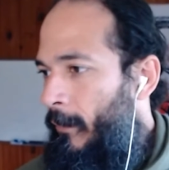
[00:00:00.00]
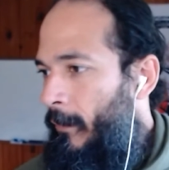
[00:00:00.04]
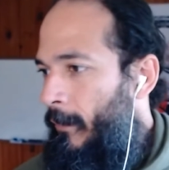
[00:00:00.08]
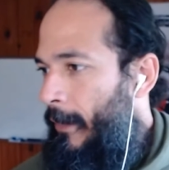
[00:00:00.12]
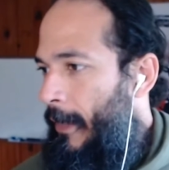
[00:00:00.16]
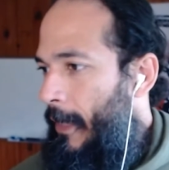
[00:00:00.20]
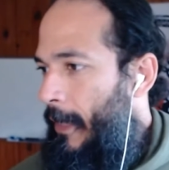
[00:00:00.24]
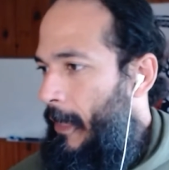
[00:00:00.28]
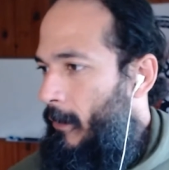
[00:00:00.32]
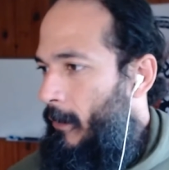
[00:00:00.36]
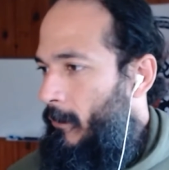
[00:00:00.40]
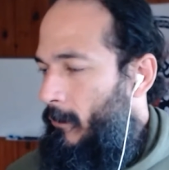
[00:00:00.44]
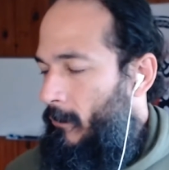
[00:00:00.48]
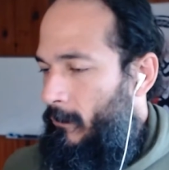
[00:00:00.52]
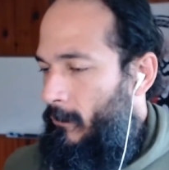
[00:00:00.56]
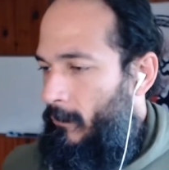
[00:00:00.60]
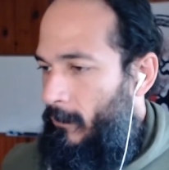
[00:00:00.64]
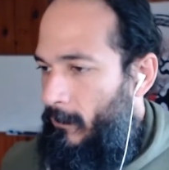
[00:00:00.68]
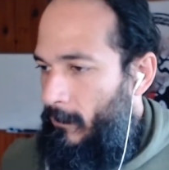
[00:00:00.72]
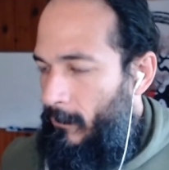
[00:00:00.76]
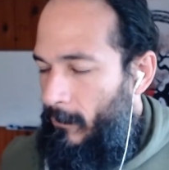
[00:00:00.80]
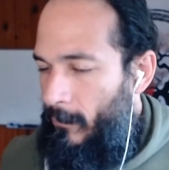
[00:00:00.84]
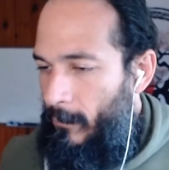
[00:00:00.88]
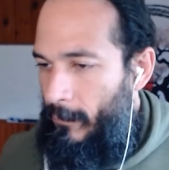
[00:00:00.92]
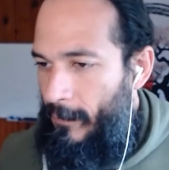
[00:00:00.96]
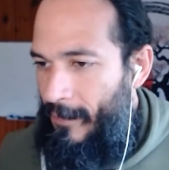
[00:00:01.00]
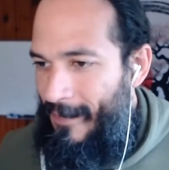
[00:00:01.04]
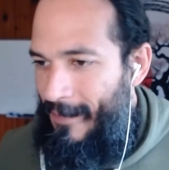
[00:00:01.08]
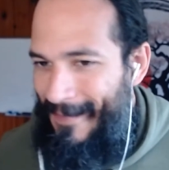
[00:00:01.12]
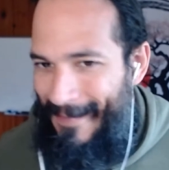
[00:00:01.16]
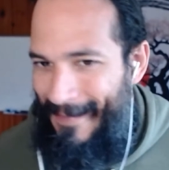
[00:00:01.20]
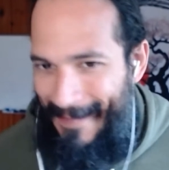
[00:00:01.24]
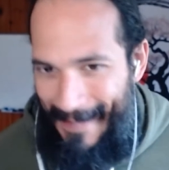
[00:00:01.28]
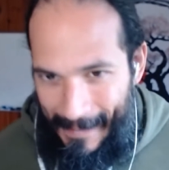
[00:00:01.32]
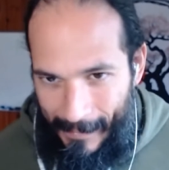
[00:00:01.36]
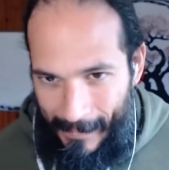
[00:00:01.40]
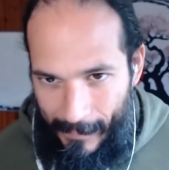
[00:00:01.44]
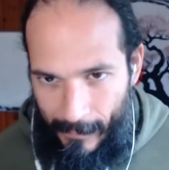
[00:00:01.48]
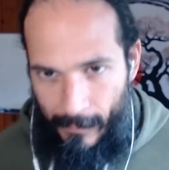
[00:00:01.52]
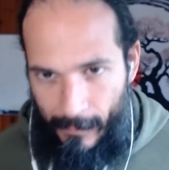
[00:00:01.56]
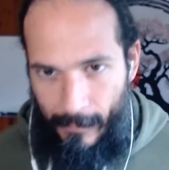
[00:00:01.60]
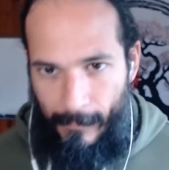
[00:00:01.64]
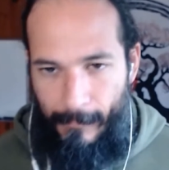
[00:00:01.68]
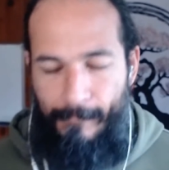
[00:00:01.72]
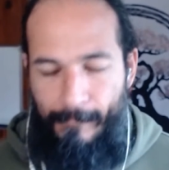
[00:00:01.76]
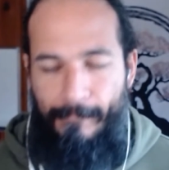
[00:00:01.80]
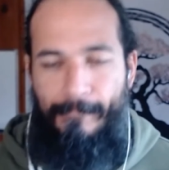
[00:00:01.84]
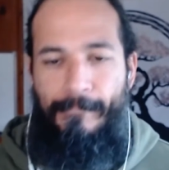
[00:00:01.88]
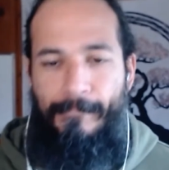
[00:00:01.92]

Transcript: Now, the second